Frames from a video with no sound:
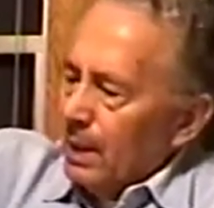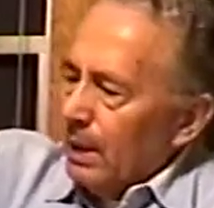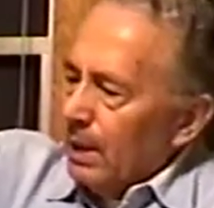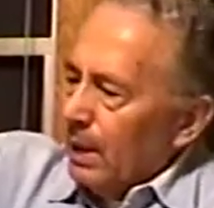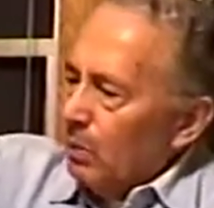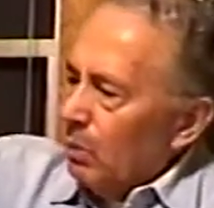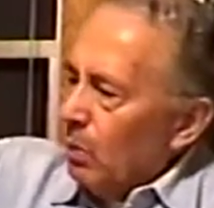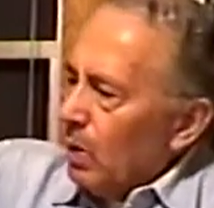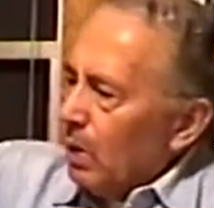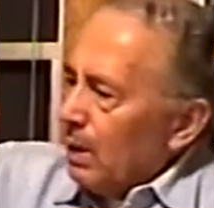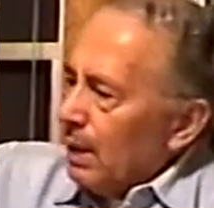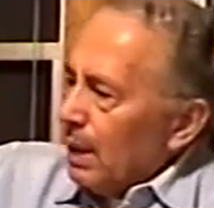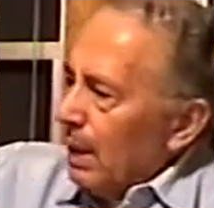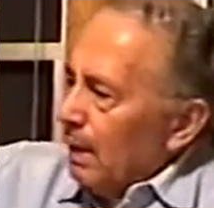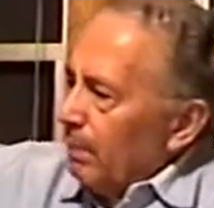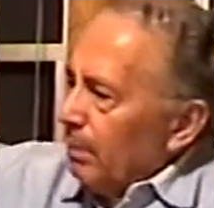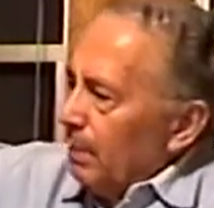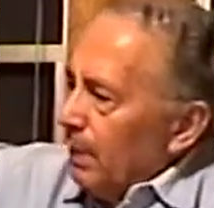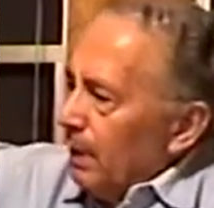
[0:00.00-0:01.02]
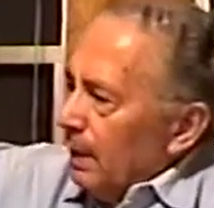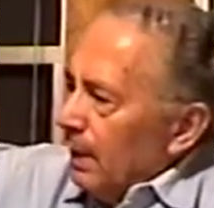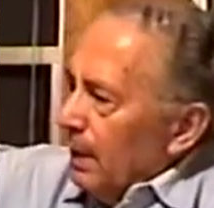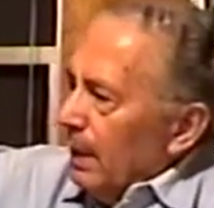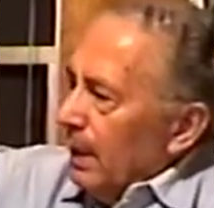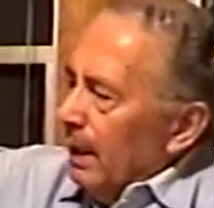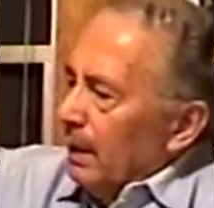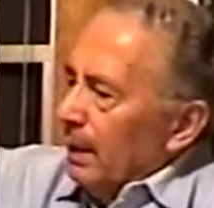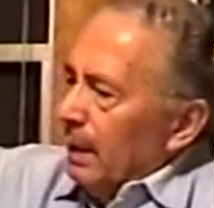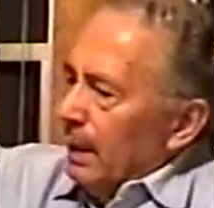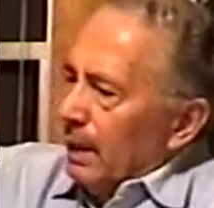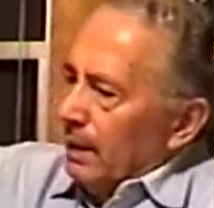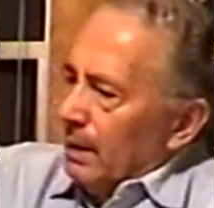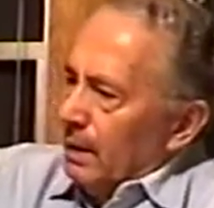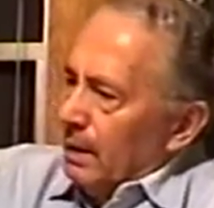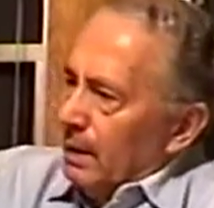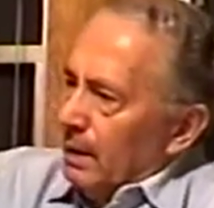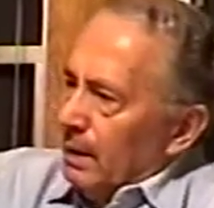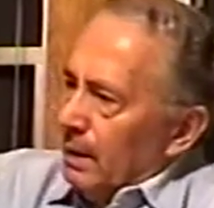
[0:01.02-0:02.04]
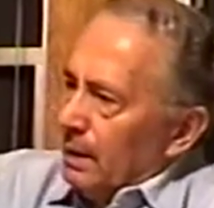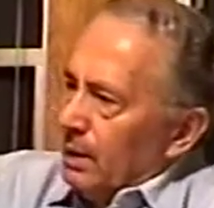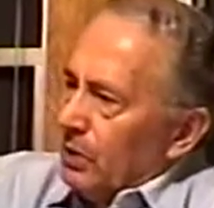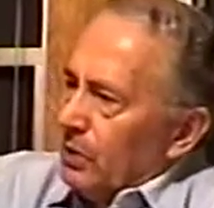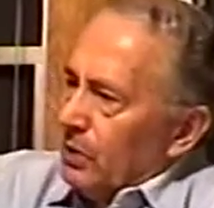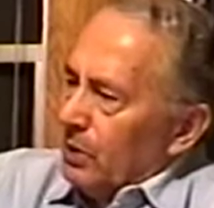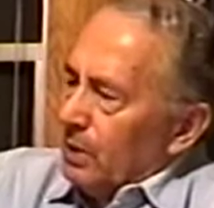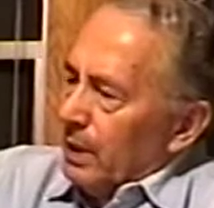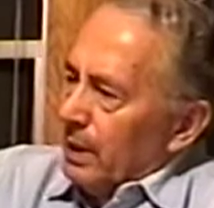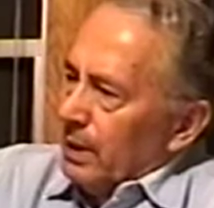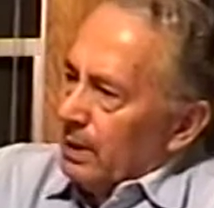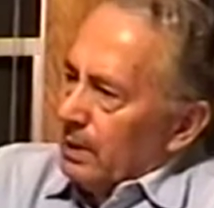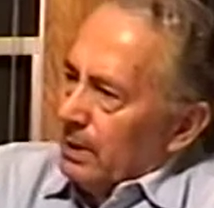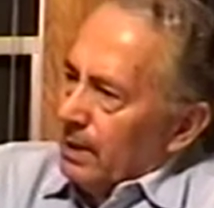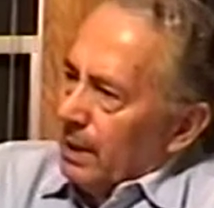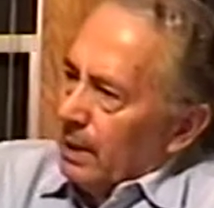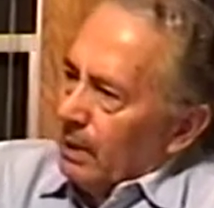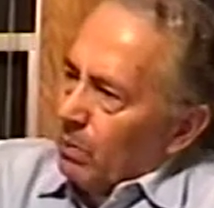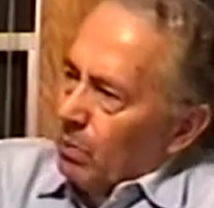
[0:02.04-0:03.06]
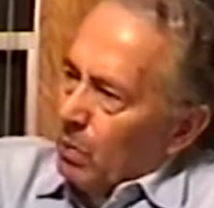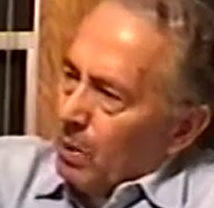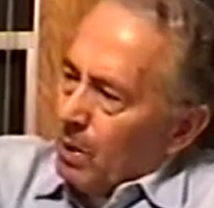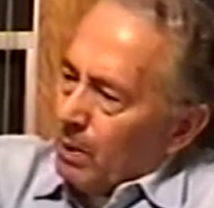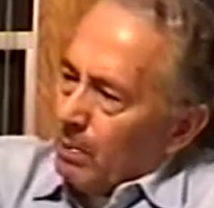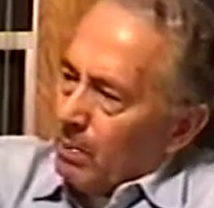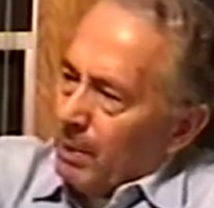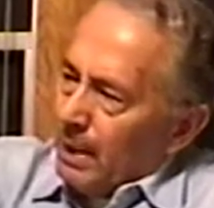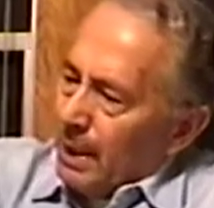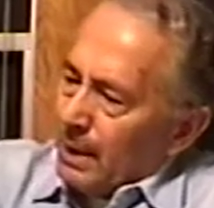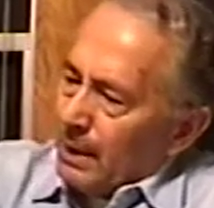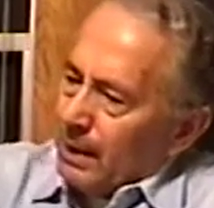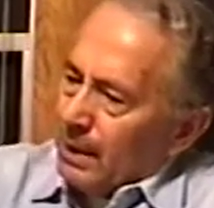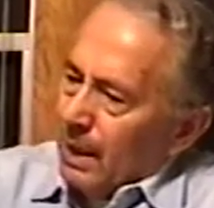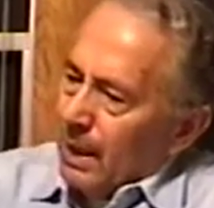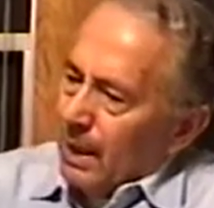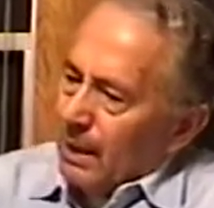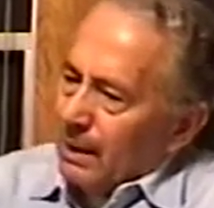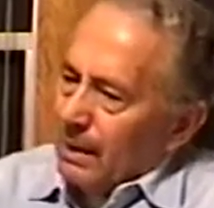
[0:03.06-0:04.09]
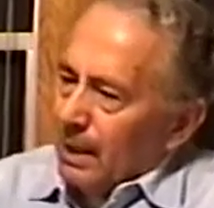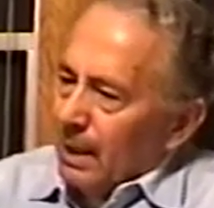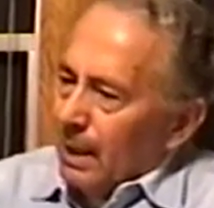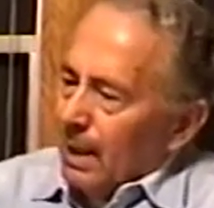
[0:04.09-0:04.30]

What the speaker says: They'd walk up and get these things and then they'd walk back down.